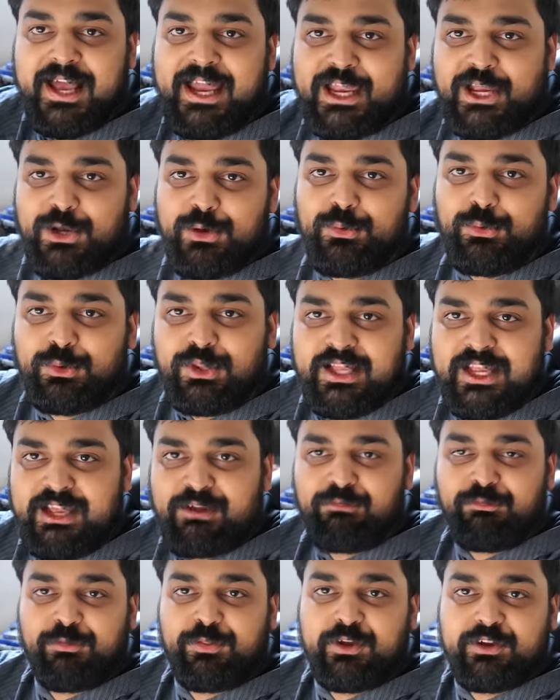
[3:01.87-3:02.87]
let you
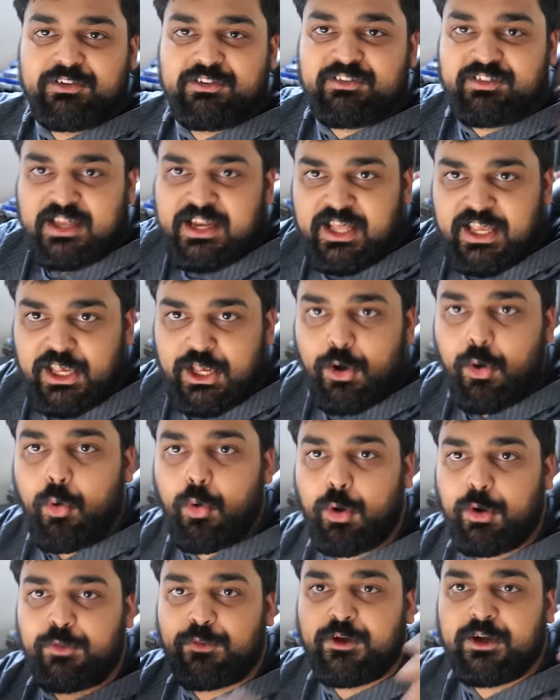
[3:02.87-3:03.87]
leave the city
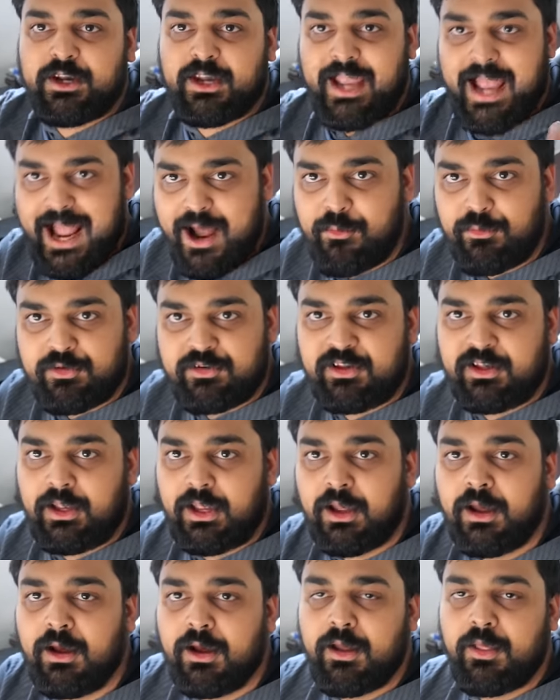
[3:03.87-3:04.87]
or the
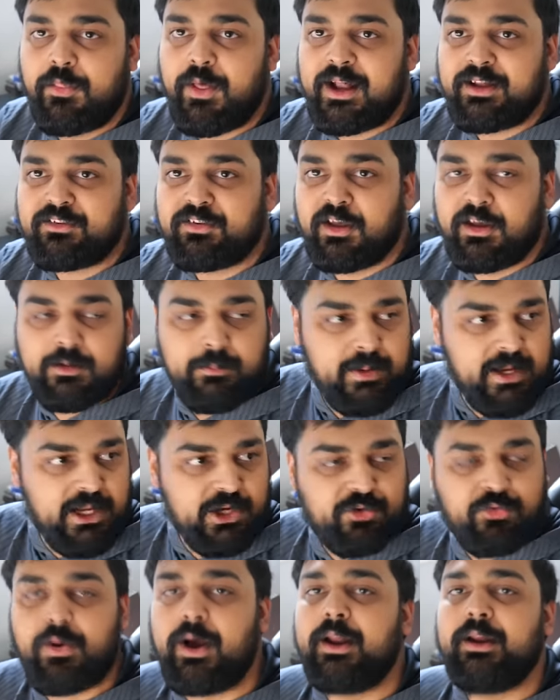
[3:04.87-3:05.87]
county. That's like
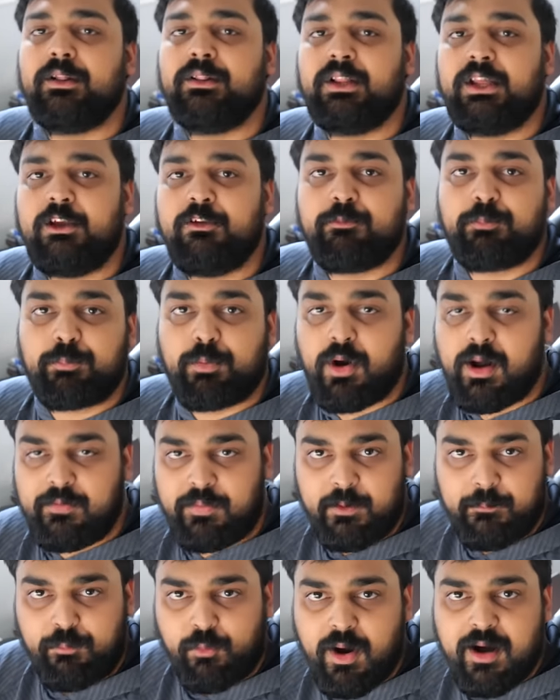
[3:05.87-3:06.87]
me trying to leave
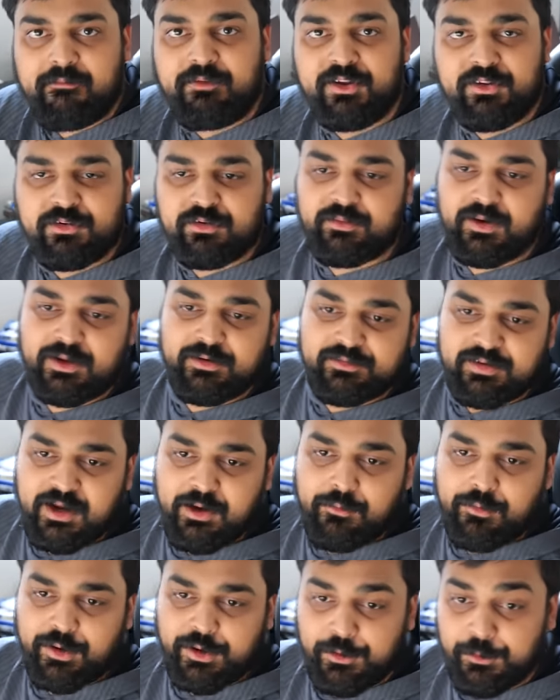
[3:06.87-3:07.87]
pro- the province of
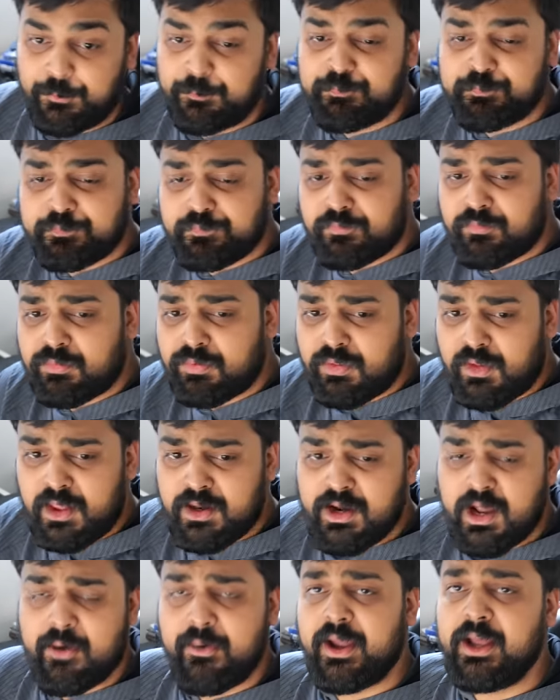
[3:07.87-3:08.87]
Ontario.
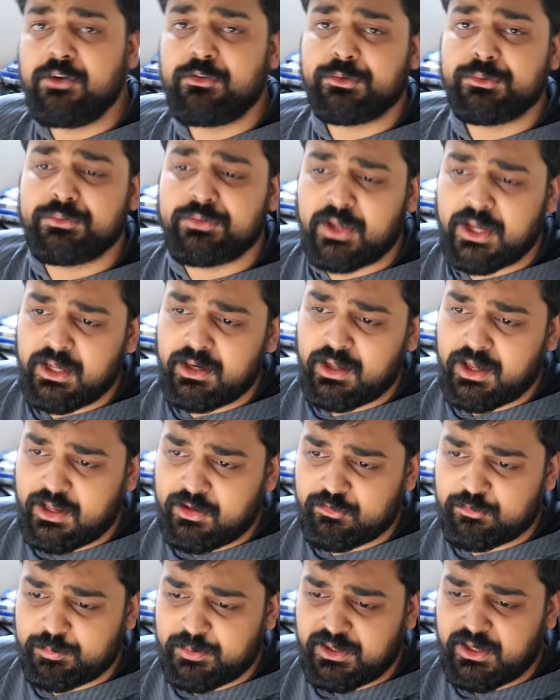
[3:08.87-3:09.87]
Now, Andrew Tate
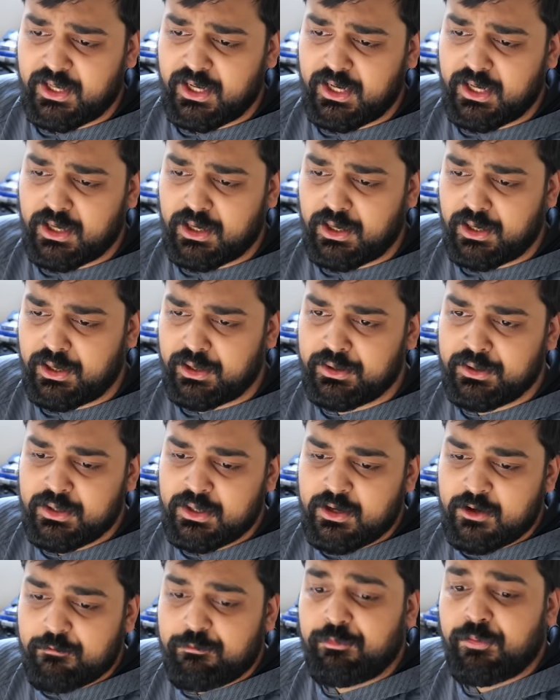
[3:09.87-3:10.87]
has been a uh,
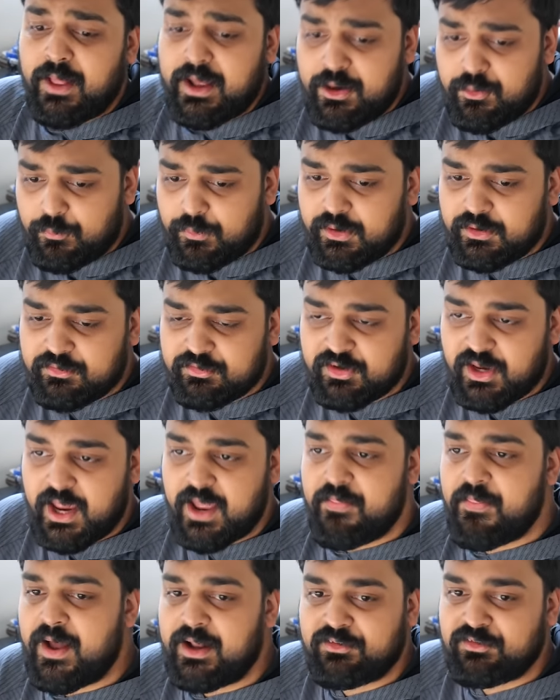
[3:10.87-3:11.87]
flight risk,
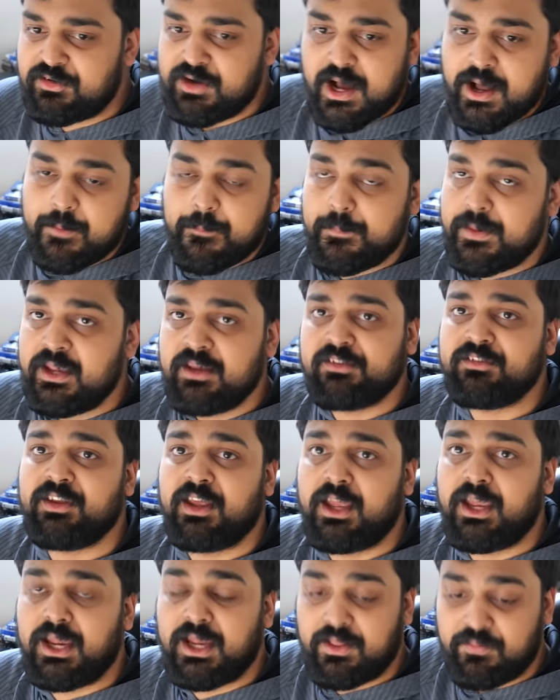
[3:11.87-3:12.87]
and that's not me
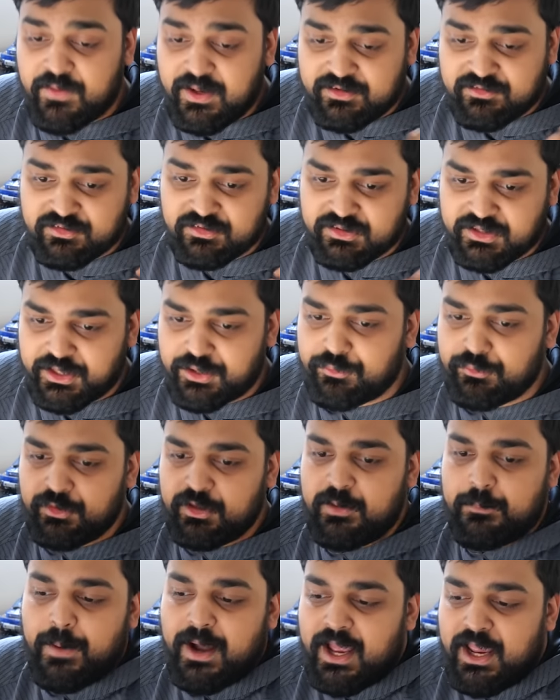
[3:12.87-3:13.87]
saying it, that's
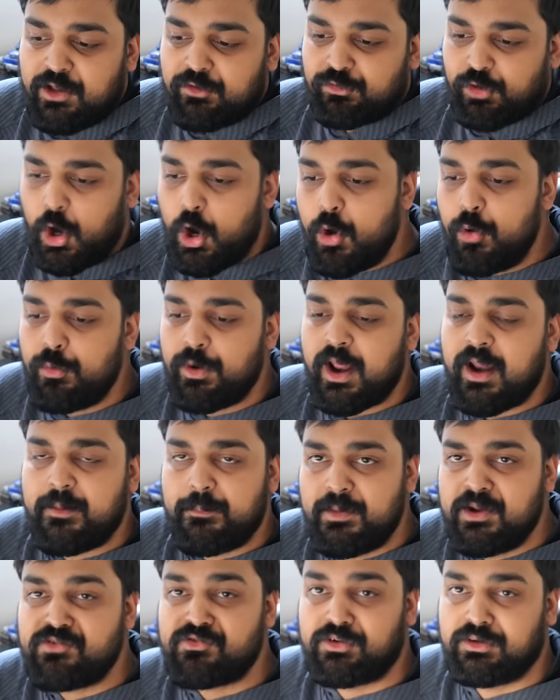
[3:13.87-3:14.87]
literally by his own
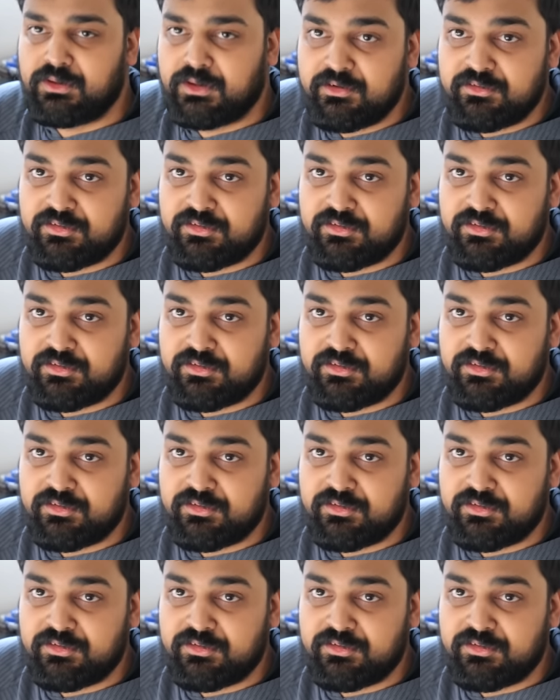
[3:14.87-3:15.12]
admission.